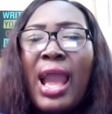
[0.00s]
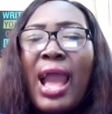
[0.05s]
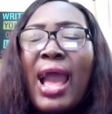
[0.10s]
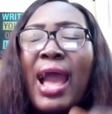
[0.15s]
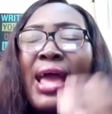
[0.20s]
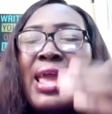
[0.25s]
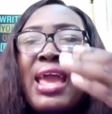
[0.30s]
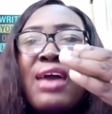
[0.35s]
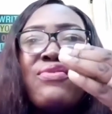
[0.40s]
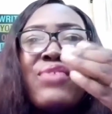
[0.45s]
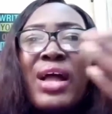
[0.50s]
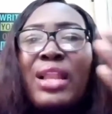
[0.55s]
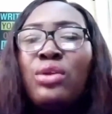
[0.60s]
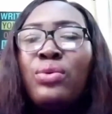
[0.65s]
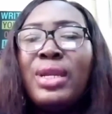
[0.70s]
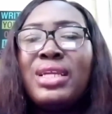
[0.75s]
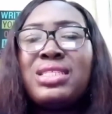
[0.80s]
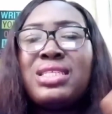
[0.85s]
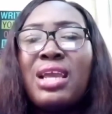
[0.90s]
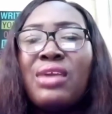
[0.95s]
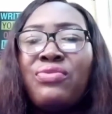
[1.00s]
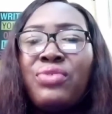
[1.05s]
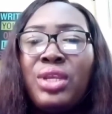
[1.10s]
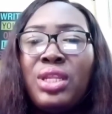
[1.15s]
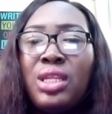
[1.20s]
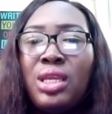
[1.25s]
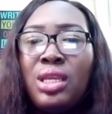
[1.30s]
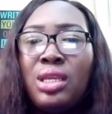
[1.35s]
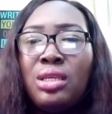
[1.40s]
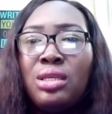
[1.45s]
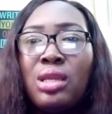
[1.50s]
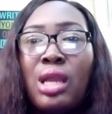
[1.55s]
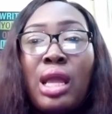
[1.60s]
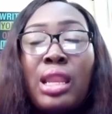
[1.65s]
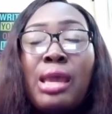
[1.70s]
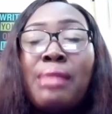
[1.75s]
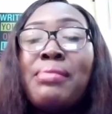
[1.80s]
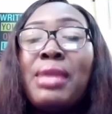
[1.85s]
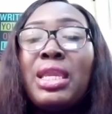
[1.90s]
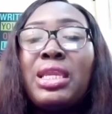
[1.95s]
I evaluate every day
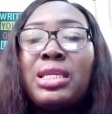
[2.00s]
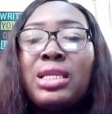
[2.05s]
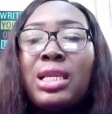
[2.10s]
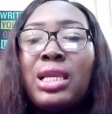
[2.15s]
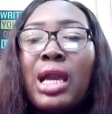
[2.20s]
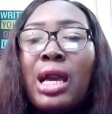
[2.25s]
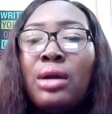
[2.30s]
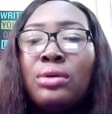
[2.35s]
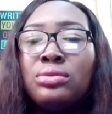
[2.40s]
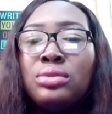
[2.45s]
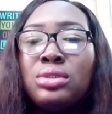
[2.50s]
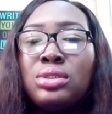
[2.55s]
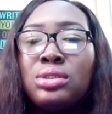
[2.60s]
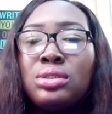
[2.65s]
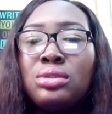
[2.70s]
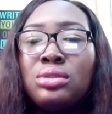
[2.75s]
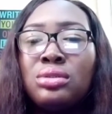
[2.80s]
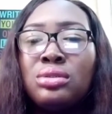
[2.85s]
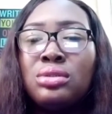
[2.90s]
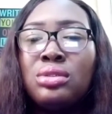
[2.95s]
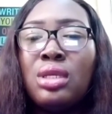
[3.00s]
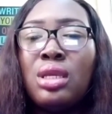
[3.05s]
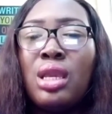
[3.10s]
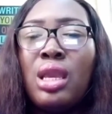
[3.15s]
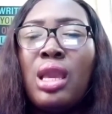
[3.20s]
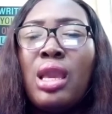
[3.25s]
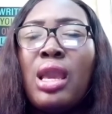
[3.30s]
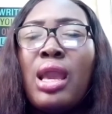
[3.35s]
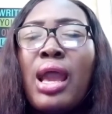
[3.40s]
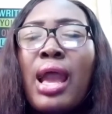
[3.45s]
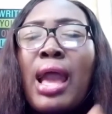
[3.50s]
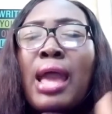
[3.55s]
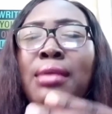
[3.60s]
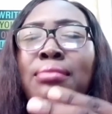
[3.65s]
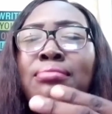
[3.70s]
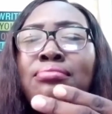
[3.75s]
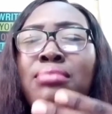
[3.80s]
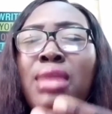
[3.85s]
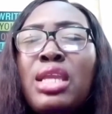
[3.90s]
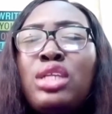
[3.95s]
and I make it count. I
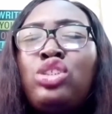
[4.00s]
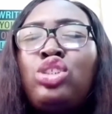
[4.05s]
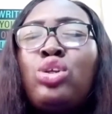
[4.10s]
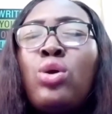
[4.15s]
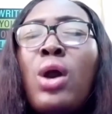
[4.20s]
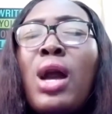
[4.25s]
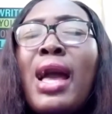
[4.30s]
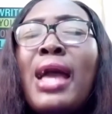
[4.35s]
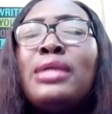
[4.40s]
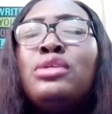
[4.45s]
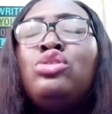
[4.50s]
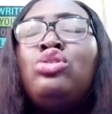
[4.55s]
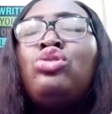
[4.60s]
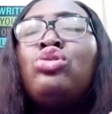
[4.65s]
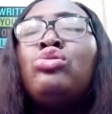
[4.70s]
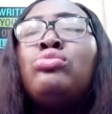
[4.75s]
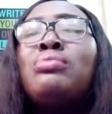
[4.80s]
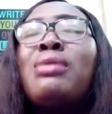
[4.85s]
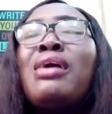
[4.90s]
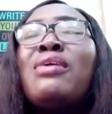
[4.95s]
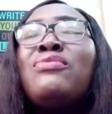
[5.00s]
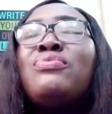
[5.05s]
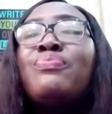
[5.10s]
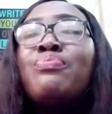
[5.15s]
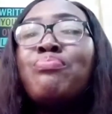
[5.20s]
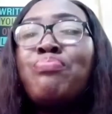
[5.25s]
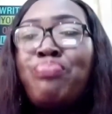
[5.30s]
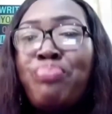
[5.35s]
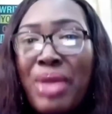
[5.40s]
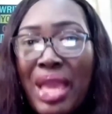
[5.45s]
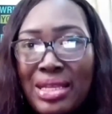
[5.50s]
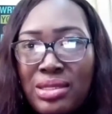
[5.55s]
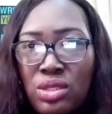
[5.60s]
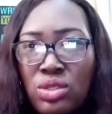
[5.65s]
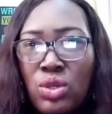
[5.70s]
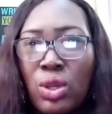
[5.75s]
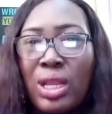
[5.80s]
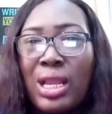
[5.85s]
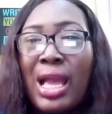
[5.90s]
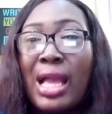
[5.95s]
make sure I do my
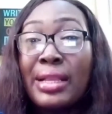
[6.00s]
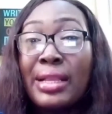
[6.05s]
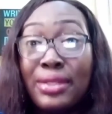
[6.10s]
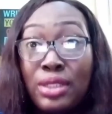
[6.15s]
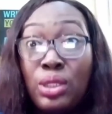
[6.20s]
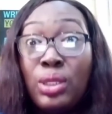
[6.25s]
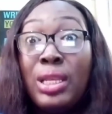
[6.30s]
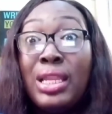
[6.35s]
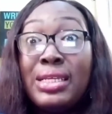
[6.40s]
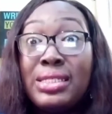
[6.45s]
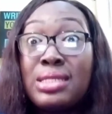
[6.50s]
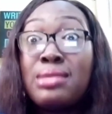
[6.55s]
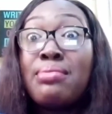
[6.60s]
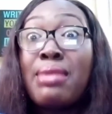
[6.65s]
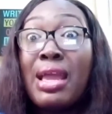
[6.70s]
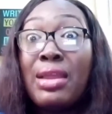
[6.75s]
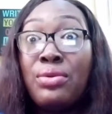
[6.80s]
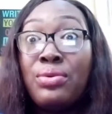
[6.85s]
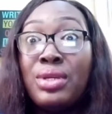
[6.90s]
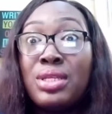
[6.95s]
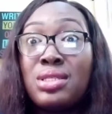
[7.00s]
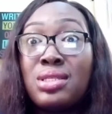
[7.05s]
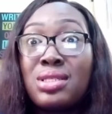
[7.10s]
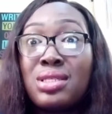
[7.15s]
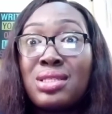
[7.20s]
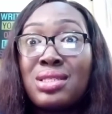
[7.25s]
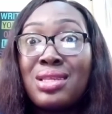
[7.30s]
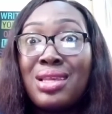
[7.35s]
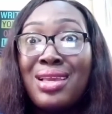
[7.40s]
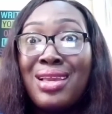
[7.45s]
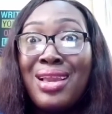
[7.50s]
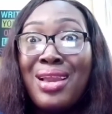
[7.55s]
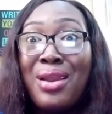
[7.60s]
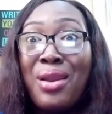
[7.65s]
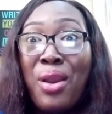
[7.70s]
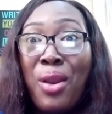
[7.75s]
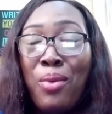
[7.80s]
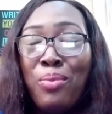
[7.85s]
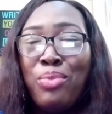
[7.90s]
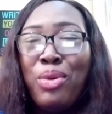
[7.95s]
best to calculate my risks,
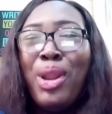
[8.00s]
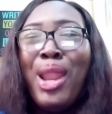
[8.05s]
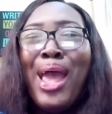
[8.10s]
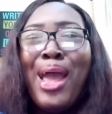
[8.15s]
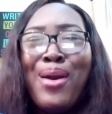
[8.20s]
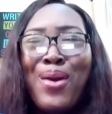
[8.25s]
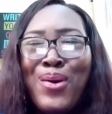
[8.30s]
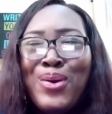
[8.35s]
but I